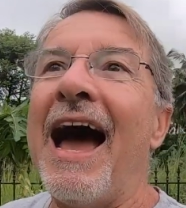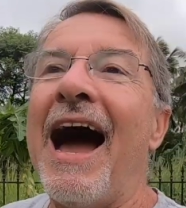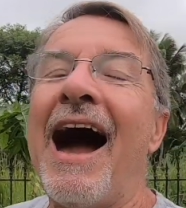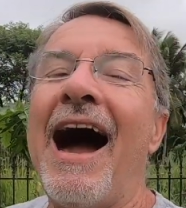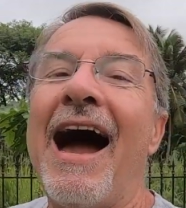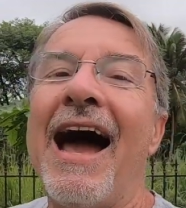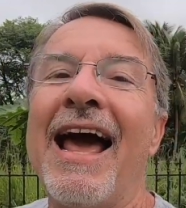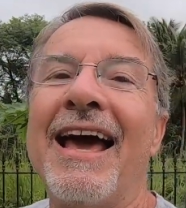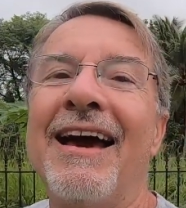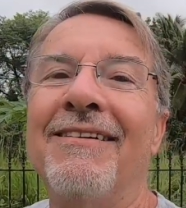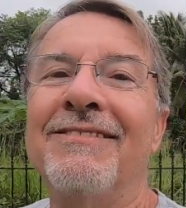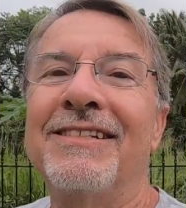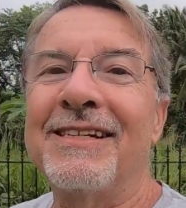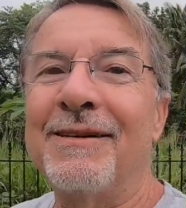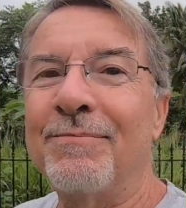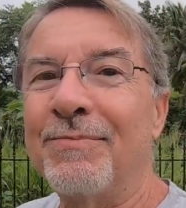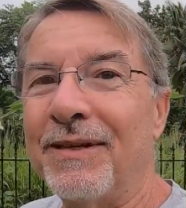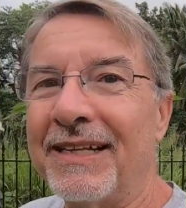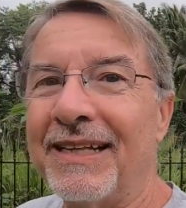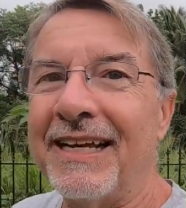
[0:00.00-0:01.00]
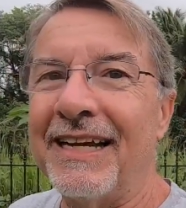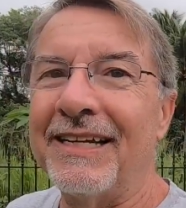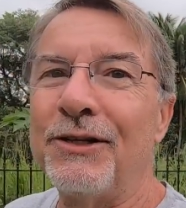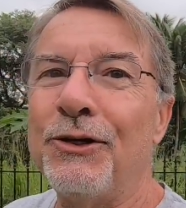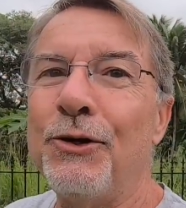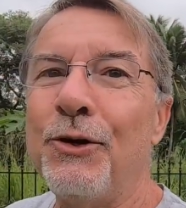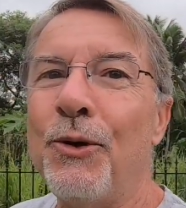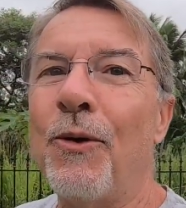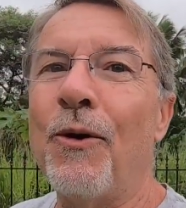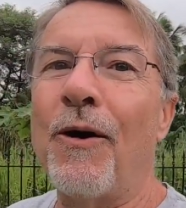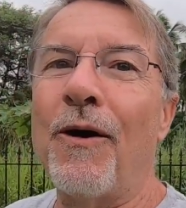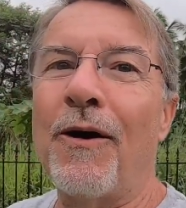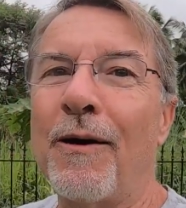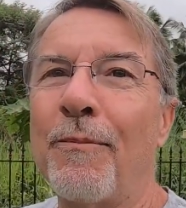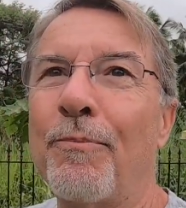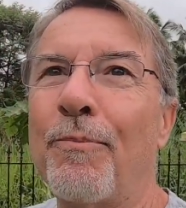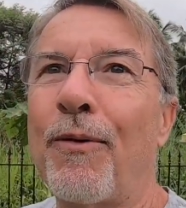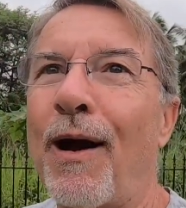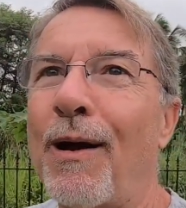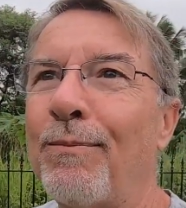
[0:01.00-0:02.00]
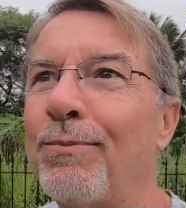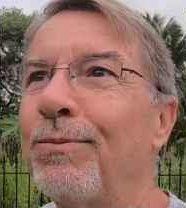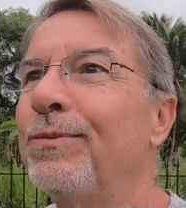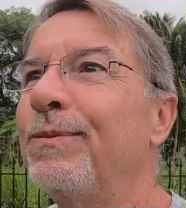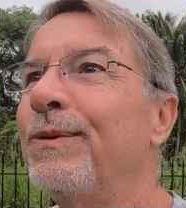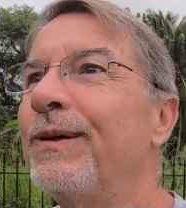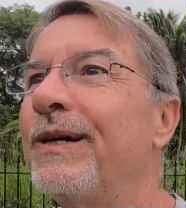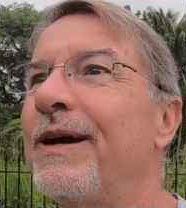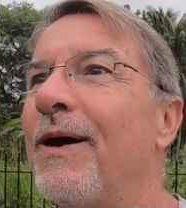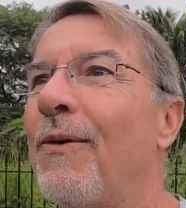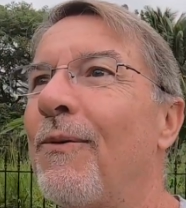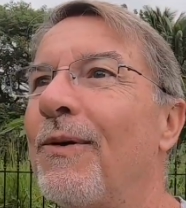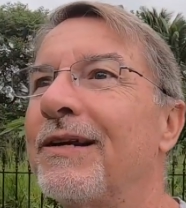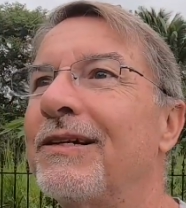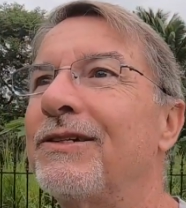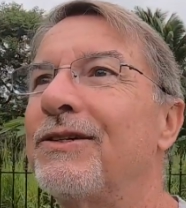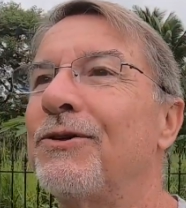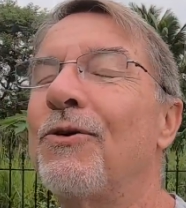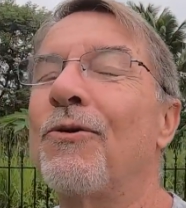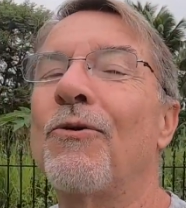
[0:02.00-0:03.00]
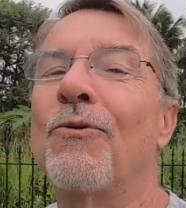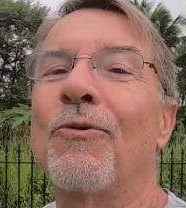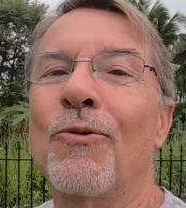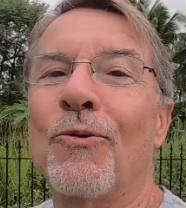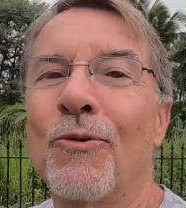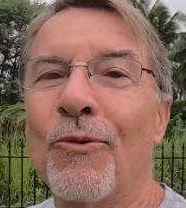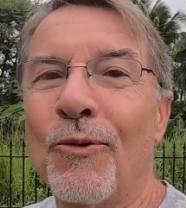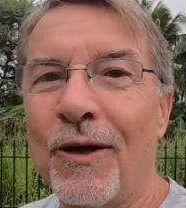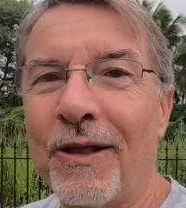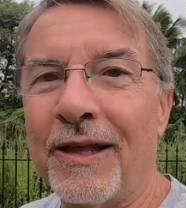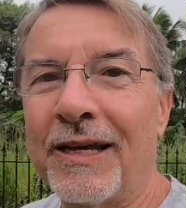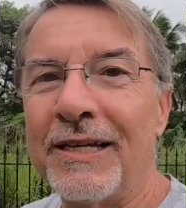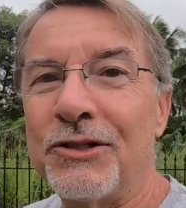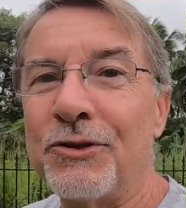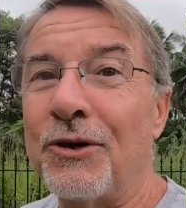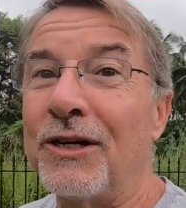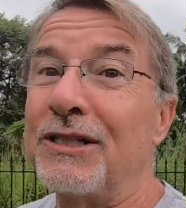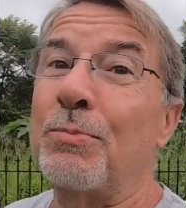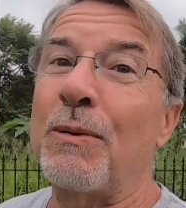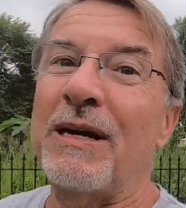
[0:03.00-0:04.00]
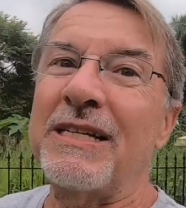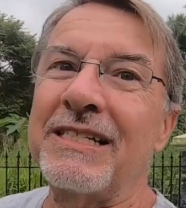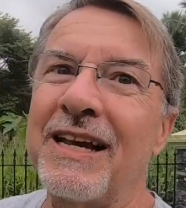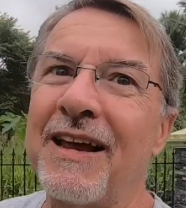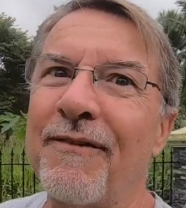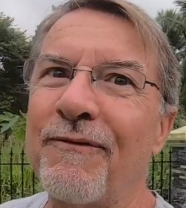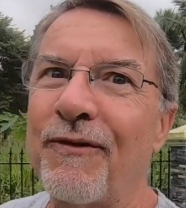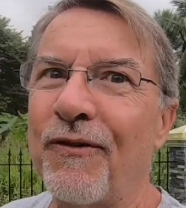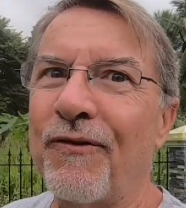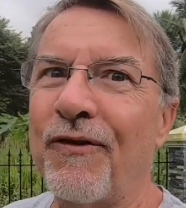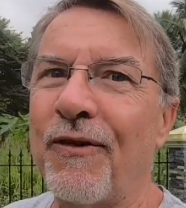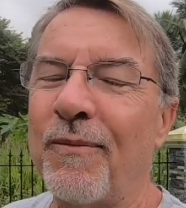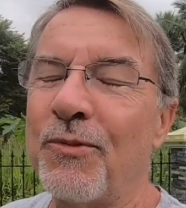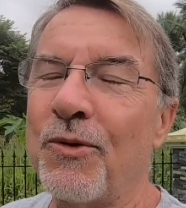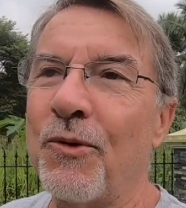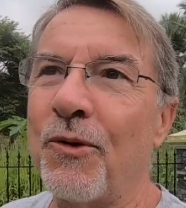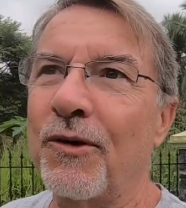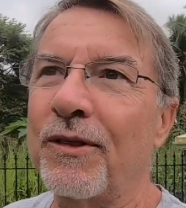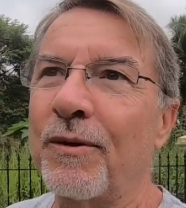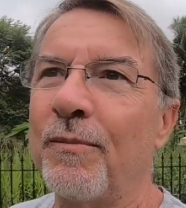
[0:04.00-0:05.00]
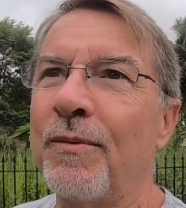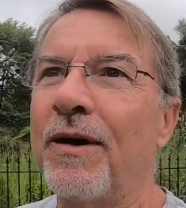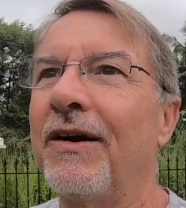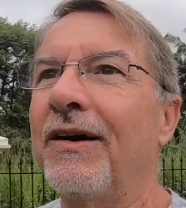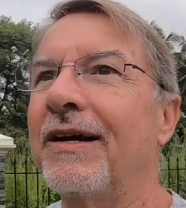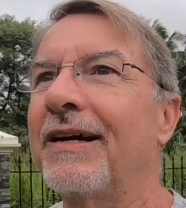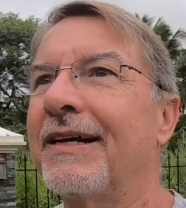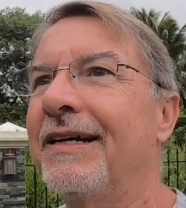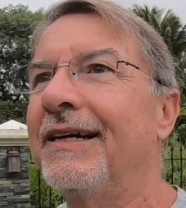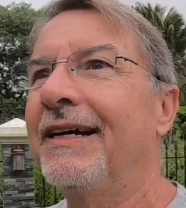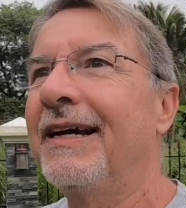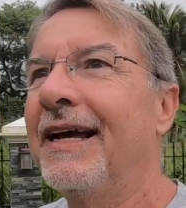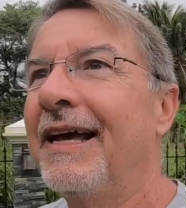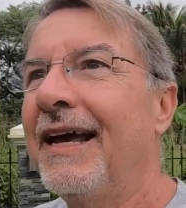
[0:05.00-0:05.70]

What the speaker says: I have something that you are probably going to really enjoy, especially if you're from North America